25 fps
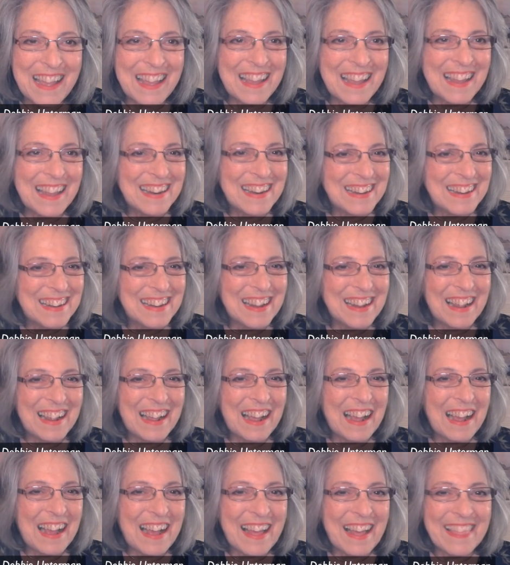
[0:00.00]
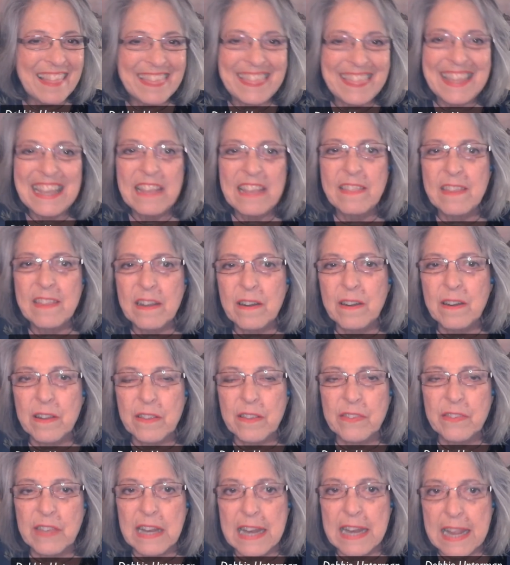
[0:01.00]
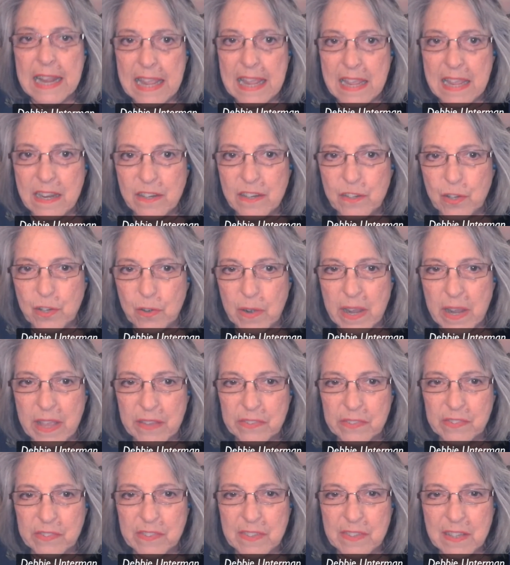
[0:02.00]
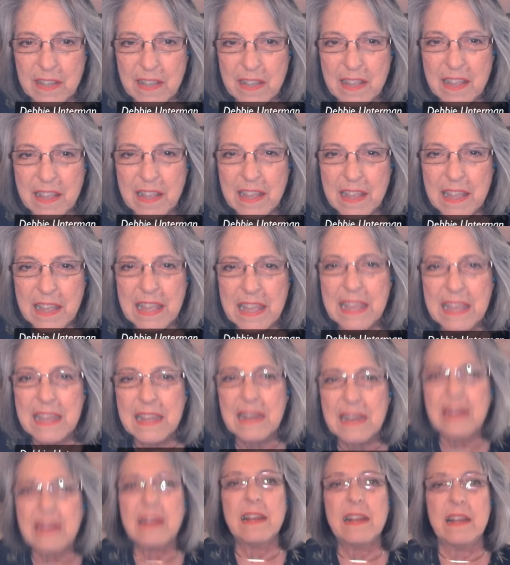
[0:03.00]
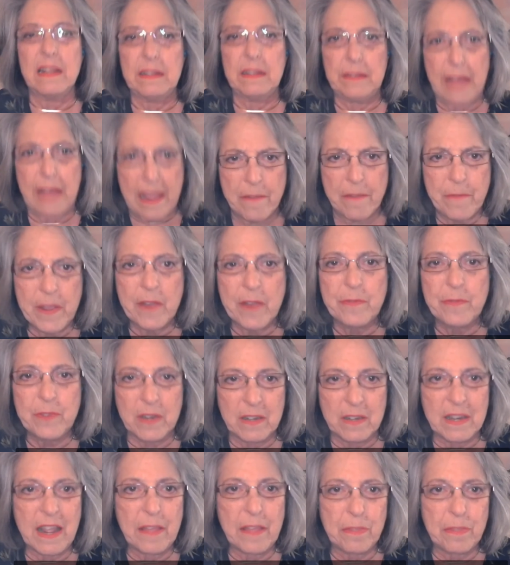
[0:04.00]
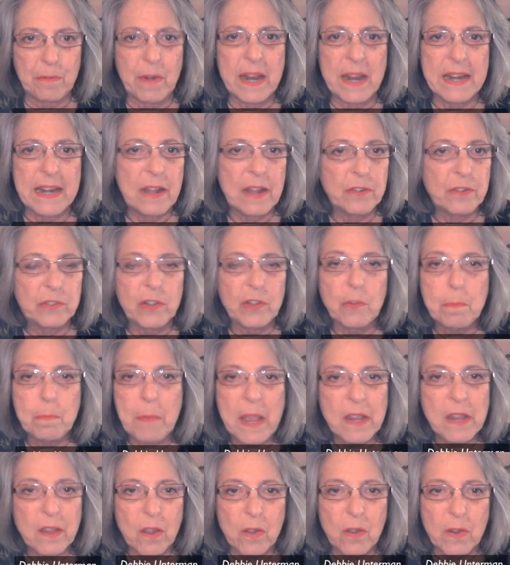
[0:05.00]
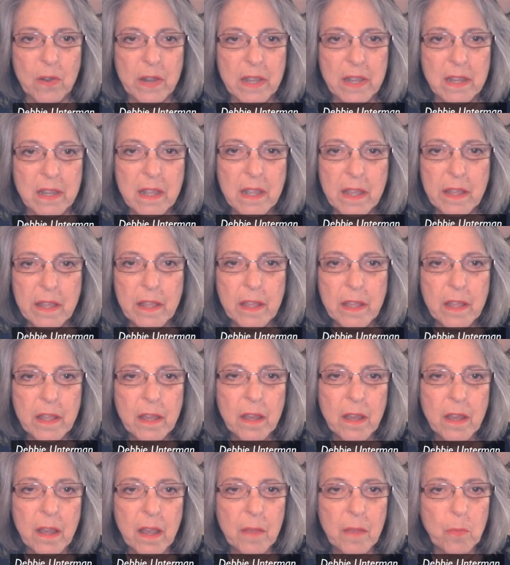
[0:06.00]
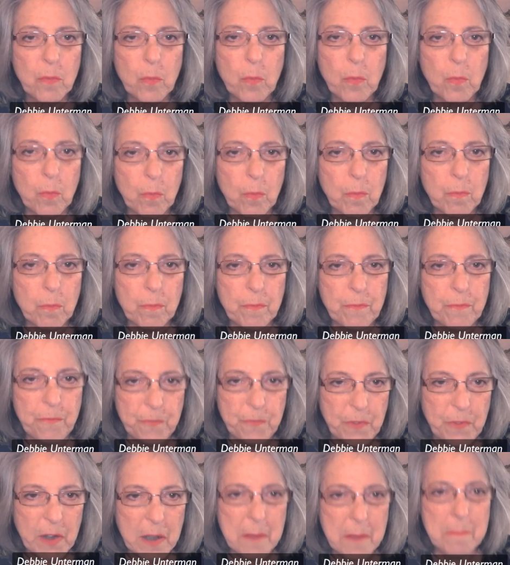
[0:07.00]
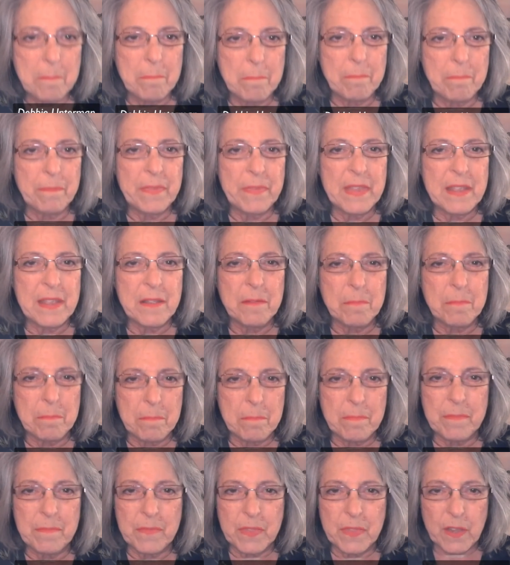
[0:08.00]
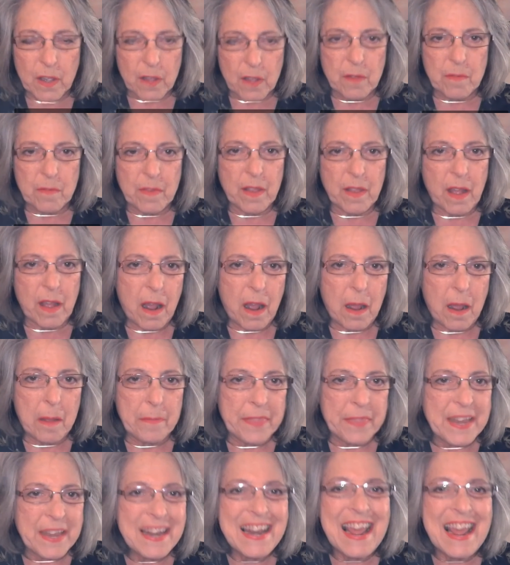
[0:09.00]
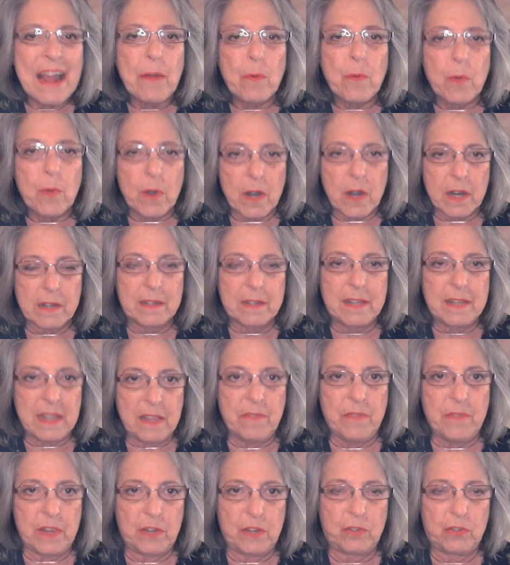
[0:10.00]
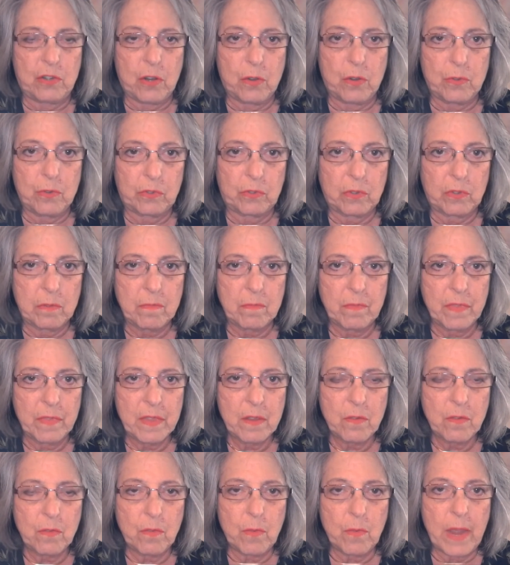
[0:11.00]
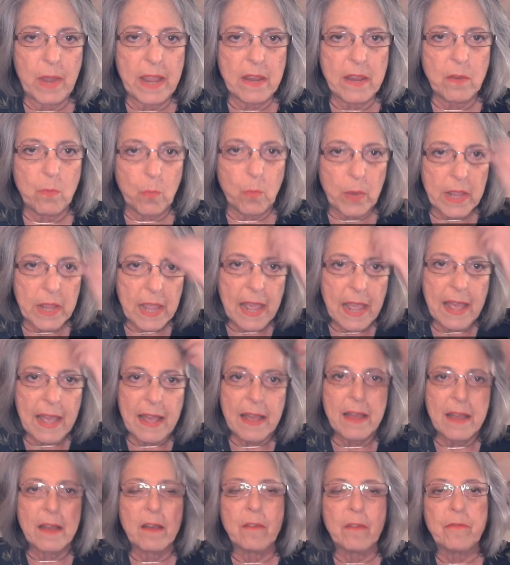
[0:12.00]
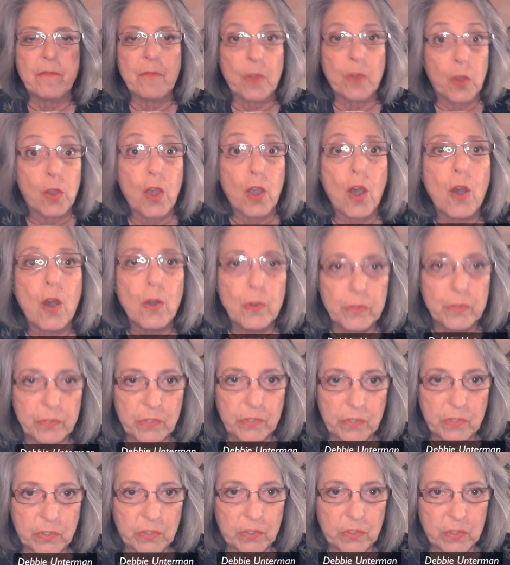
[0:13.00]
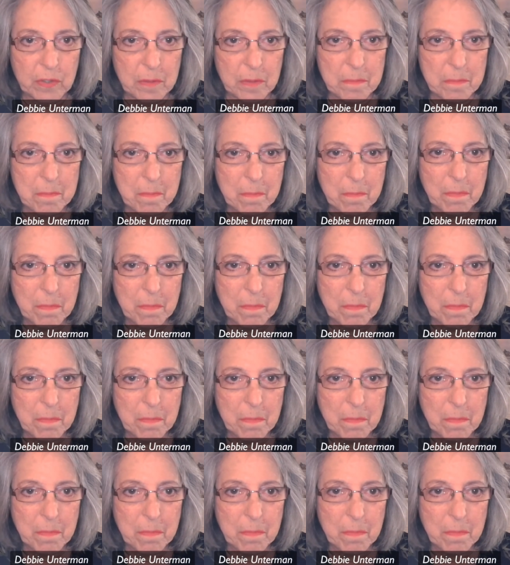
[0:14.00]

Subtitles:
And I think there is an interest in life after death right now, just by going from the network TV shows, right? We have Ghosts.